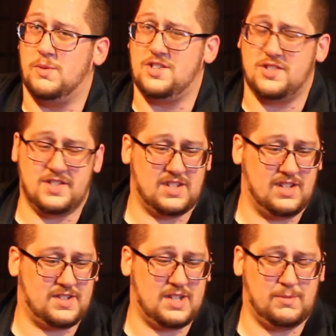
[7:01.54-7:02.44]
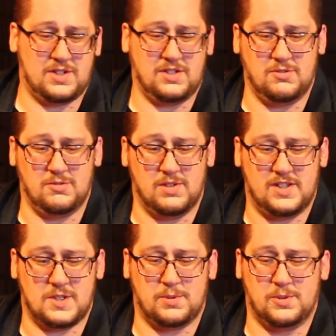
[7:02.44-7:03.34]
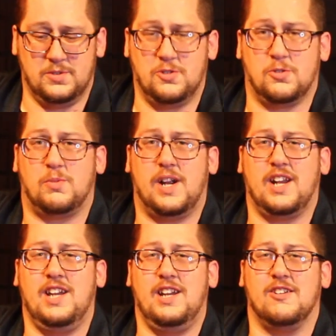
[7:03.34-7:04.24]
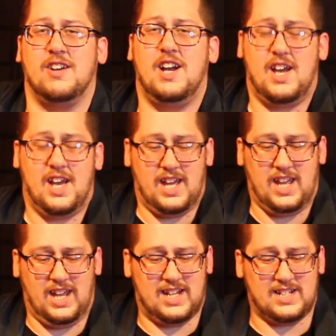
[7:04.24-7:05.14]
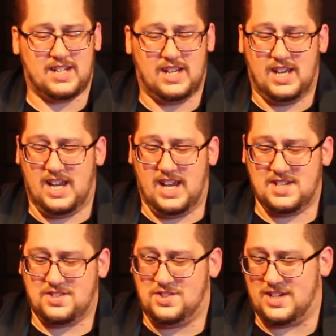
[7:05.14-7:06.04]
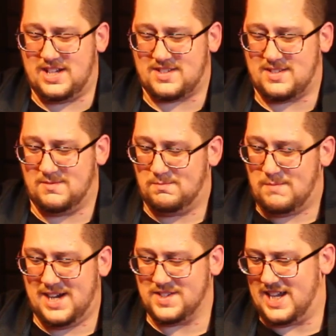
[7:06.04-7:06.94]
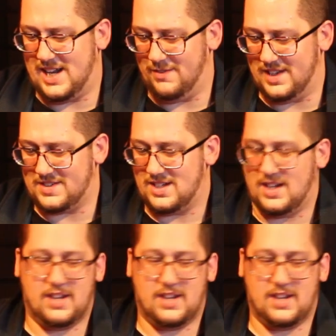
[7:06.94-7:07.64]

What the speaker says: inches, similar to this pool noodle right here, and it's just miles ahead of this.